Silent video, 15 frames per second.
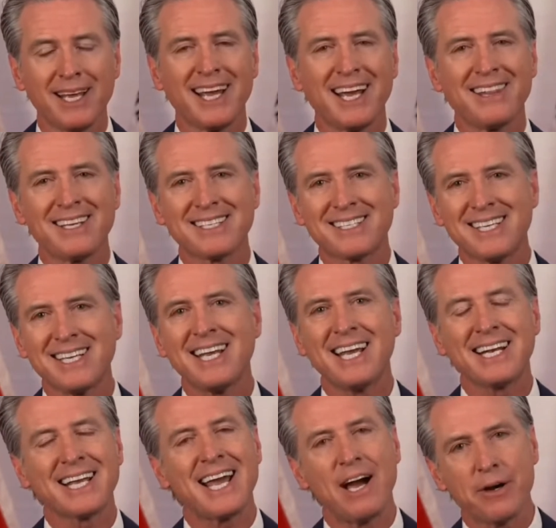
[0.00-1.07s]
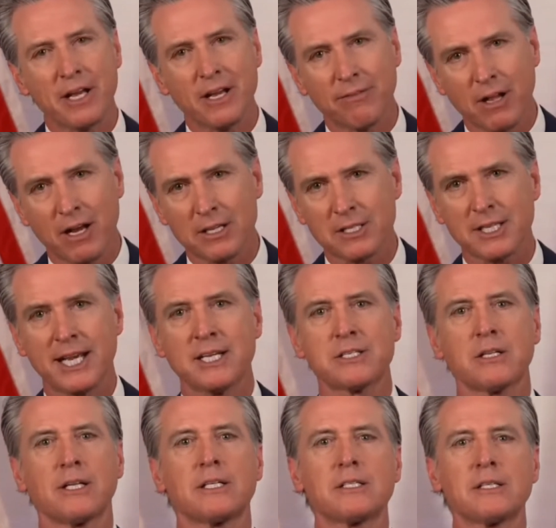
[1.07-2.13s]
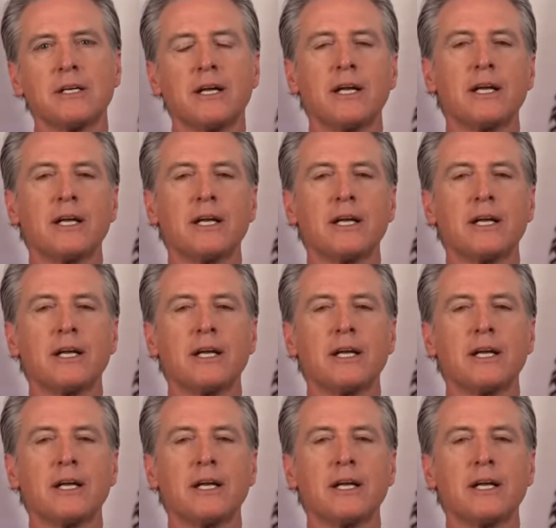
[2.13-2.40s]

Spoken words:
and the city and county of Los Angeles